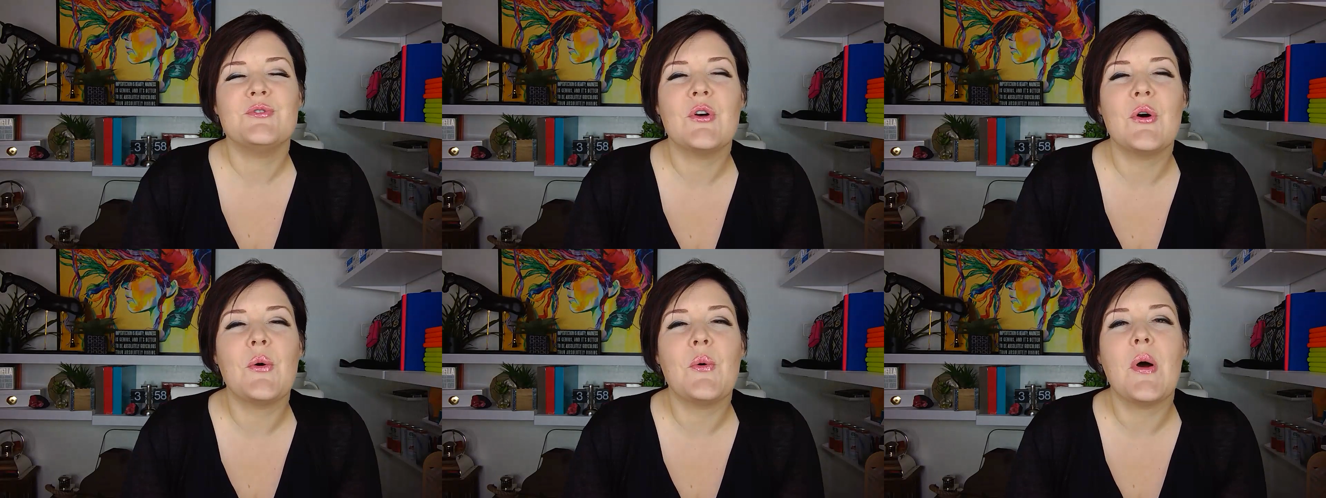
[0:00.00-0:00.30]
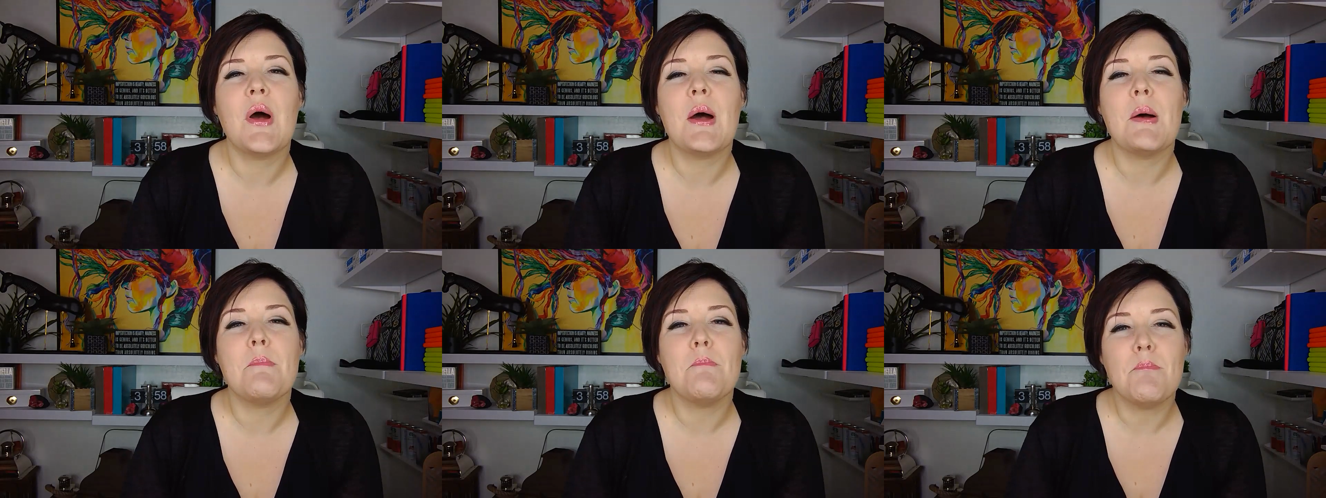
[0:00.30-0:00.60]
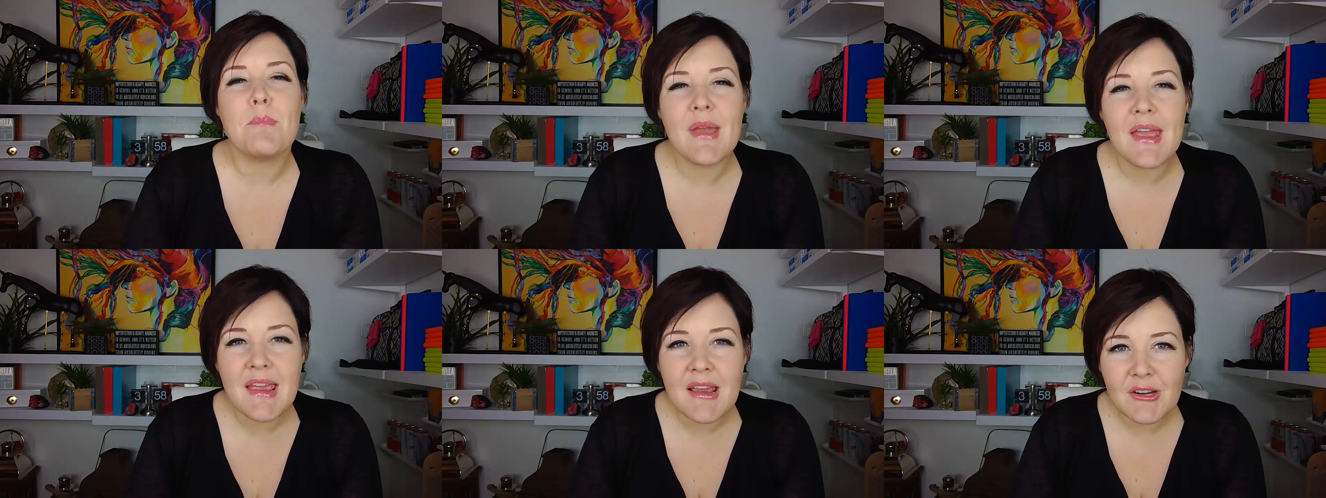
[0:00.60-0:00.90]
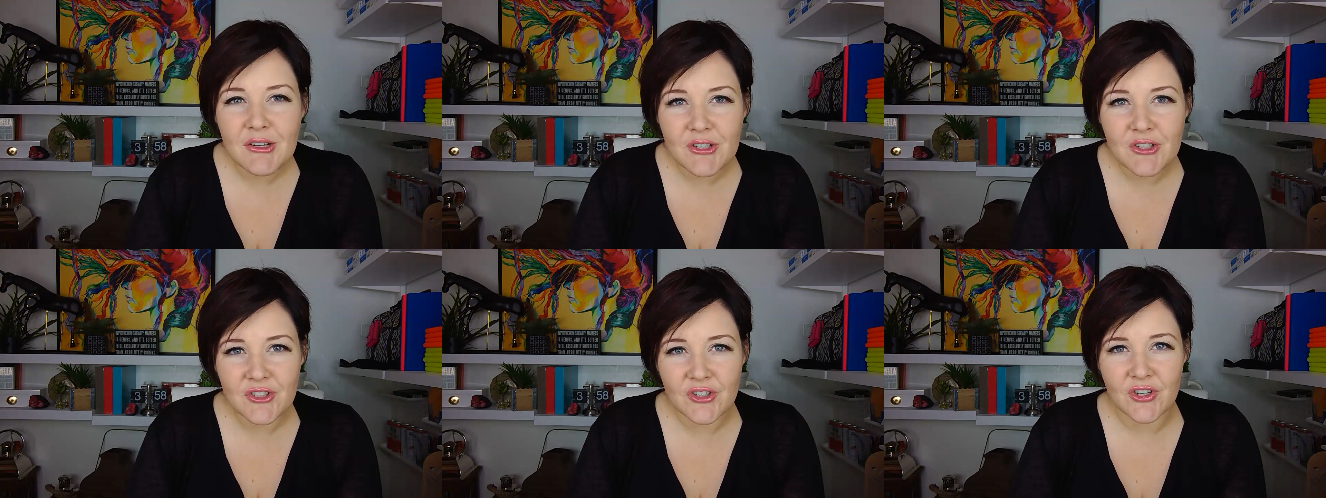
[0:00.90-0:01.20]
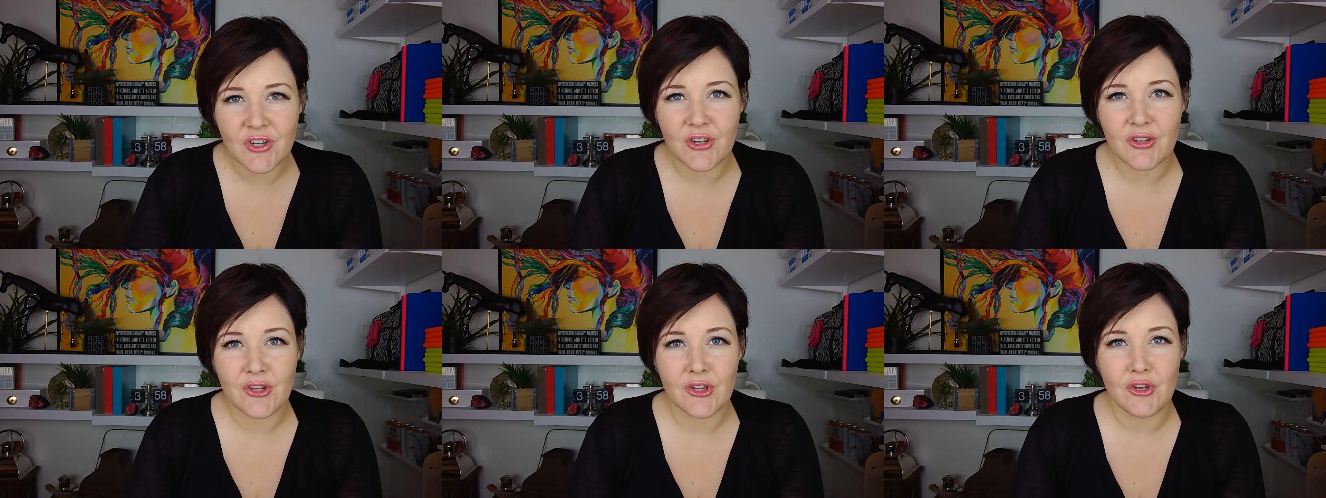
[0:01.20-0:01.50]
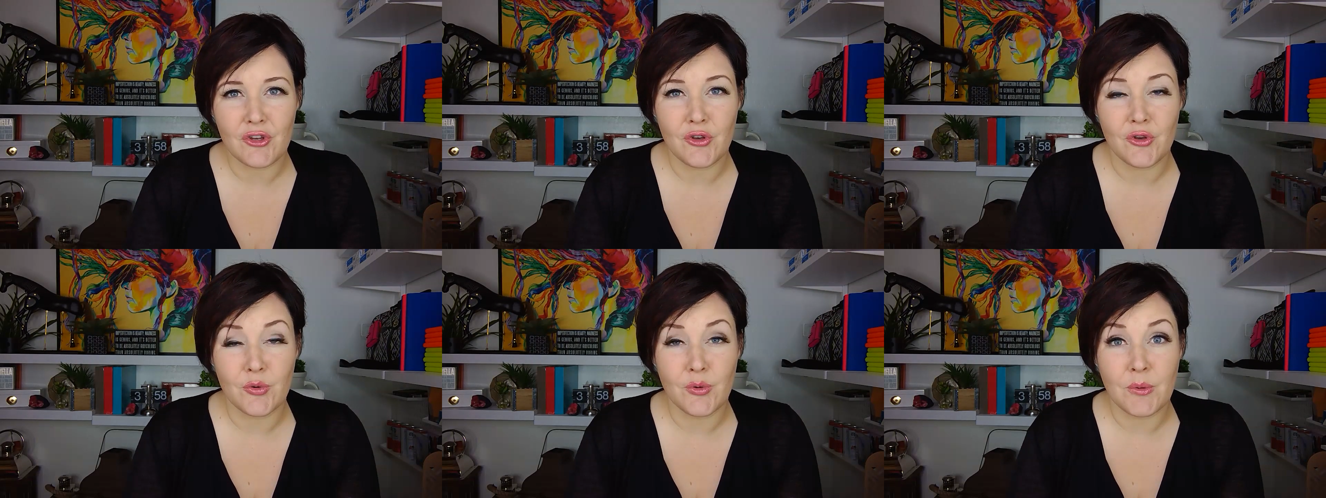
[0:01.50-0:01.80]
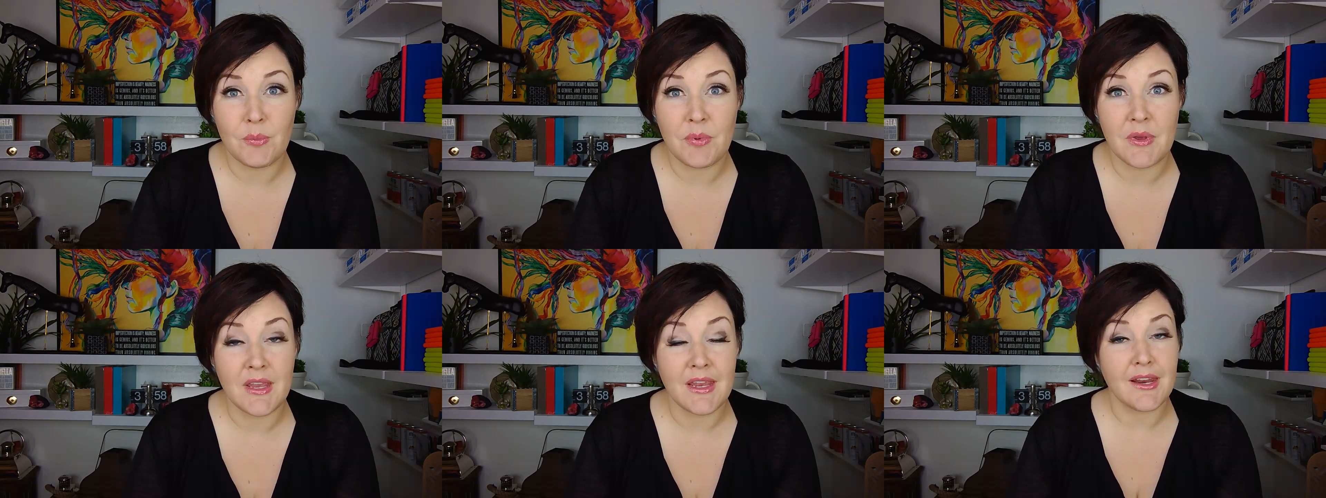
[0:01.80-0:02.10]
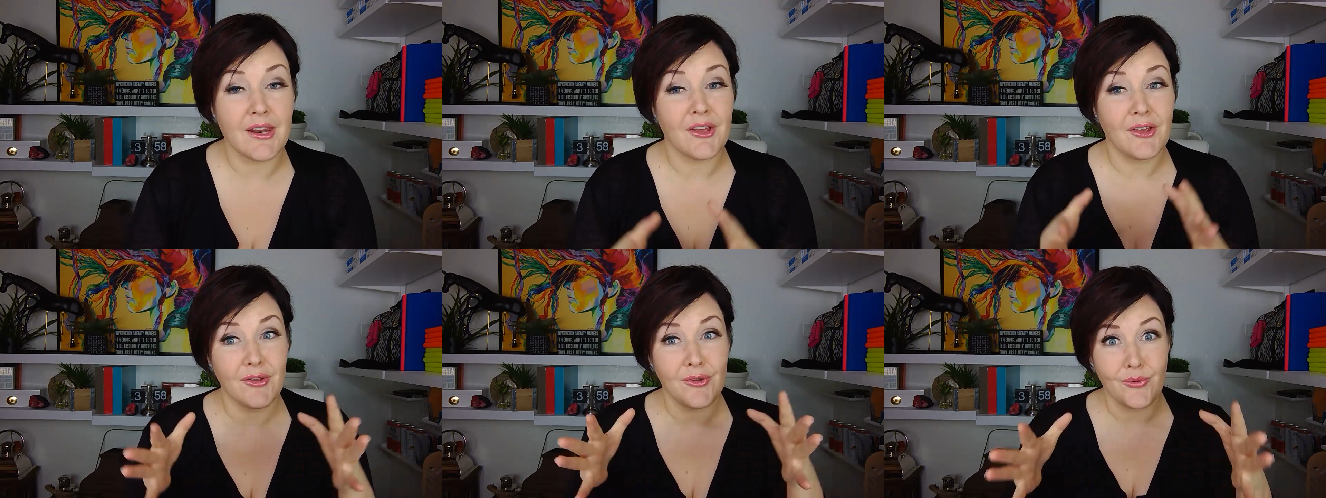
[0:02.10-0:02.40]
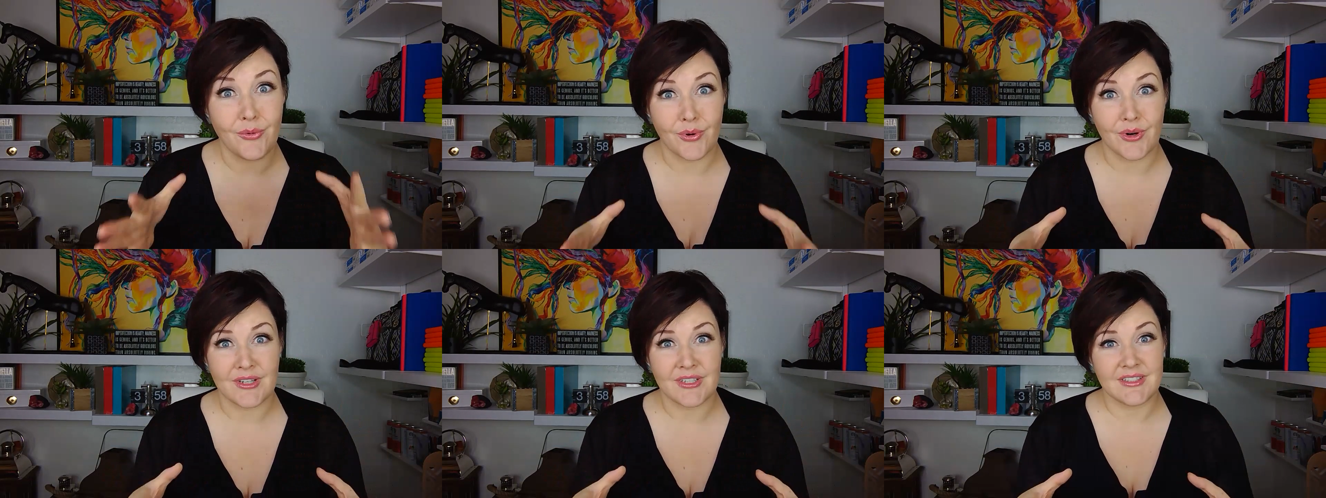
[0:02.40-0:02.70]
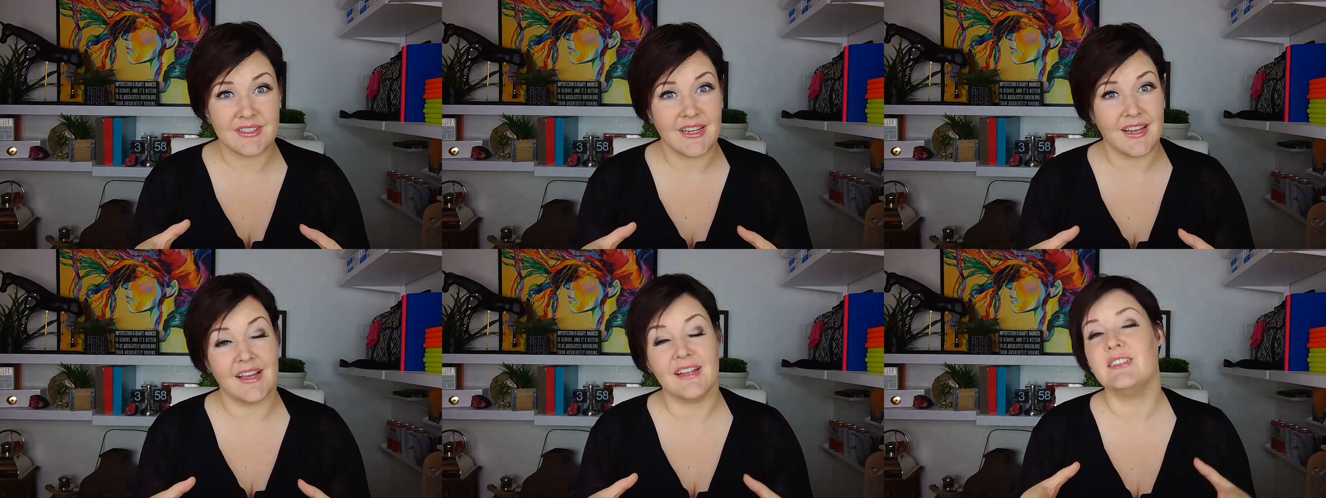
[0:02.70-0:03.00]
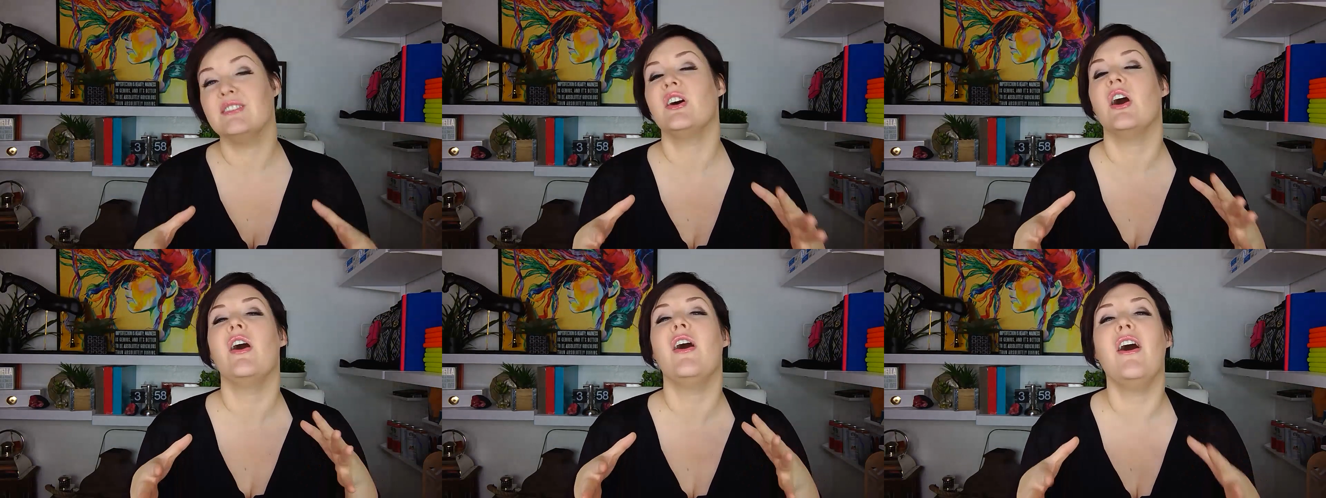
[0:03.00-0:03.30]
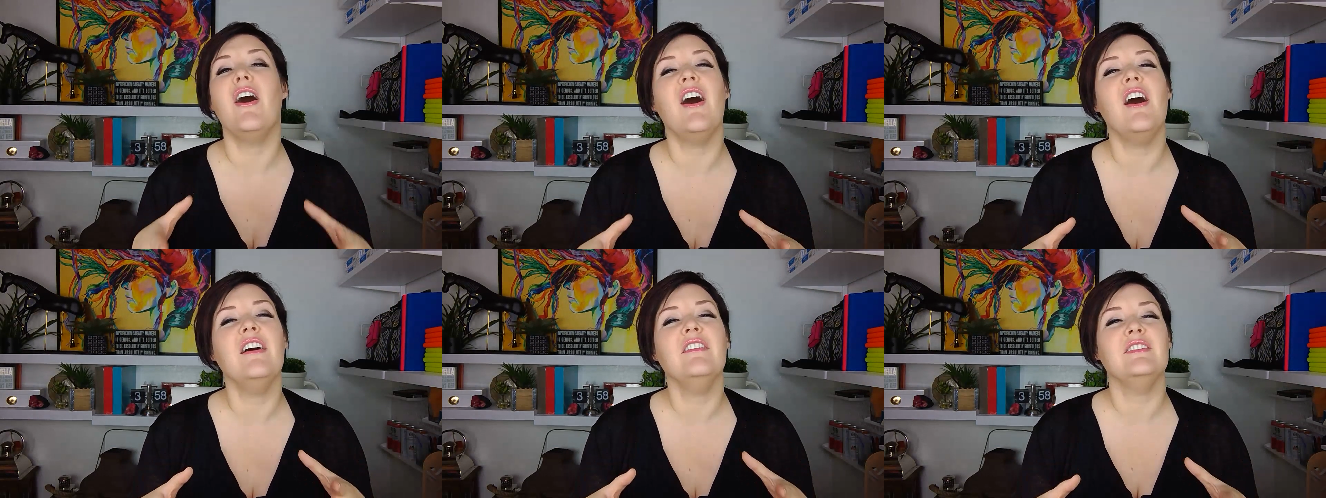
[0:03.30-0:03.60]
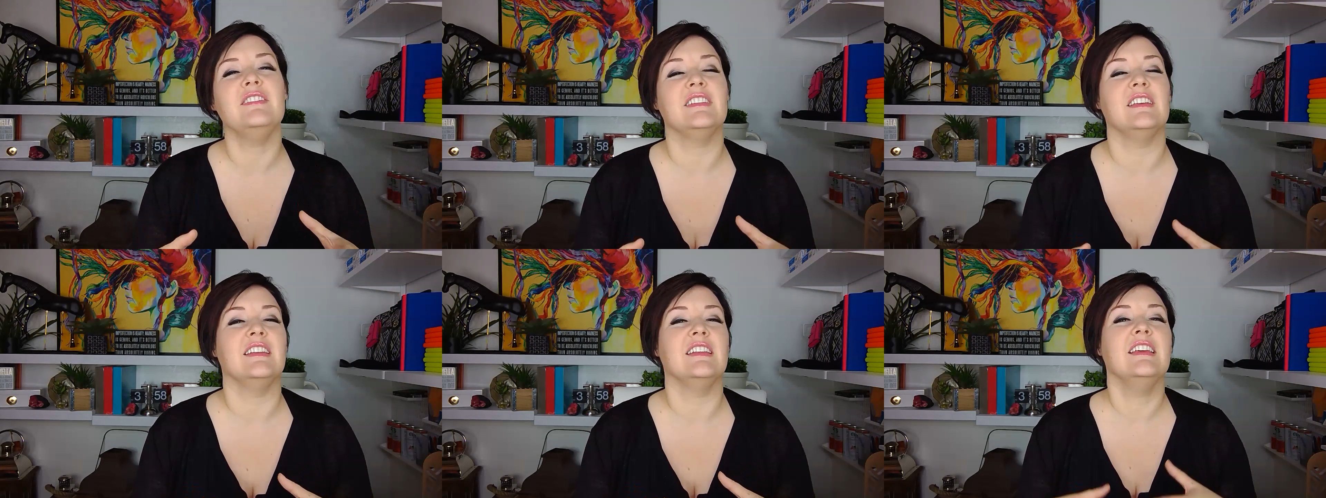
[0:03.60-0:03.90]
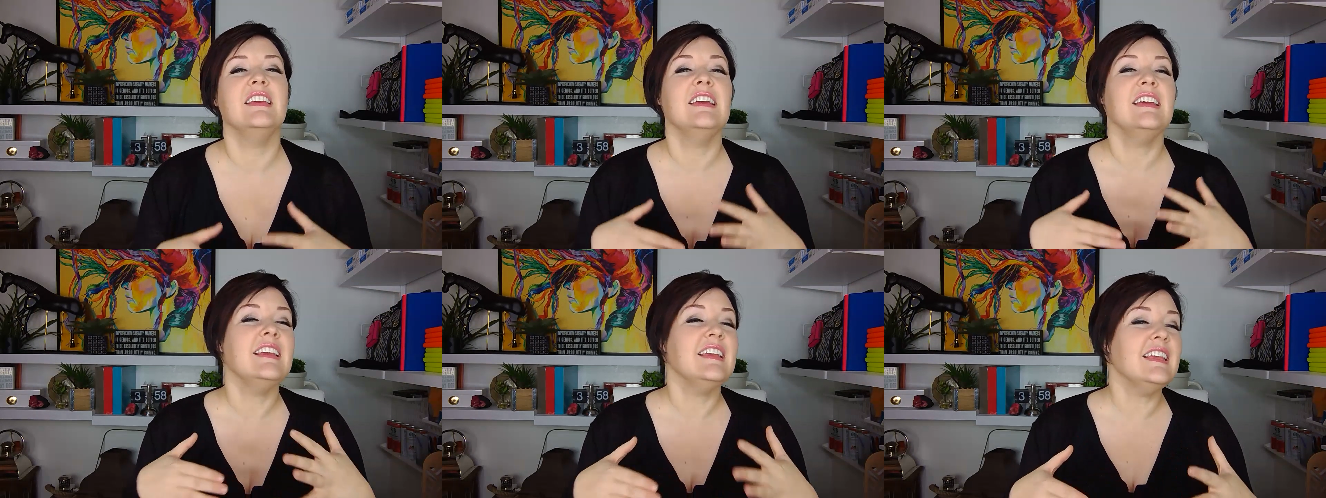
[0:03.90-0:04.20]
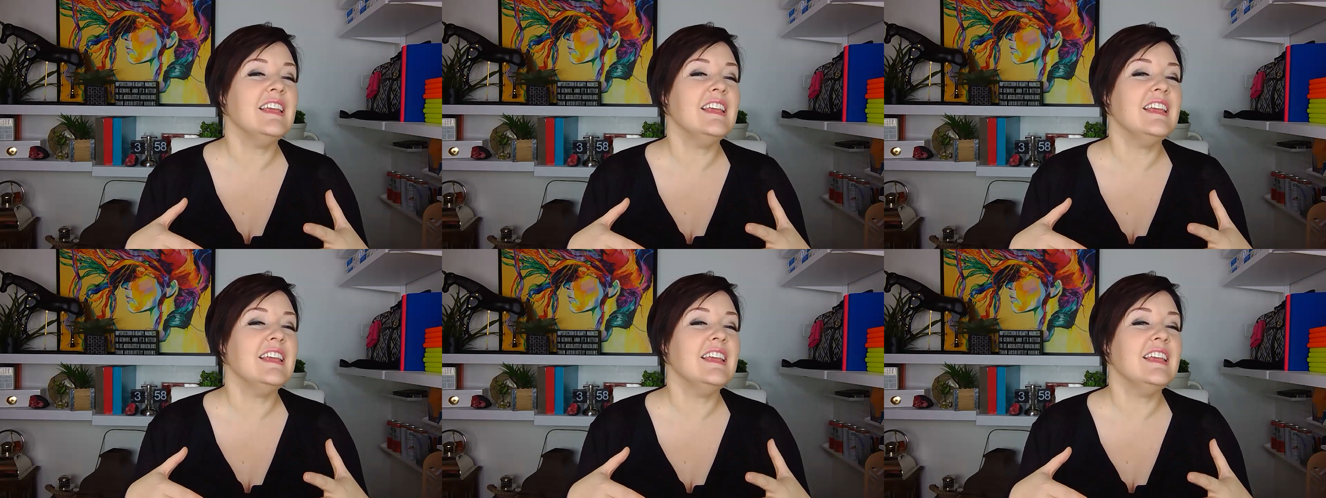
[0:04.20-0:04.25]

So make sure that you repeat your stance often.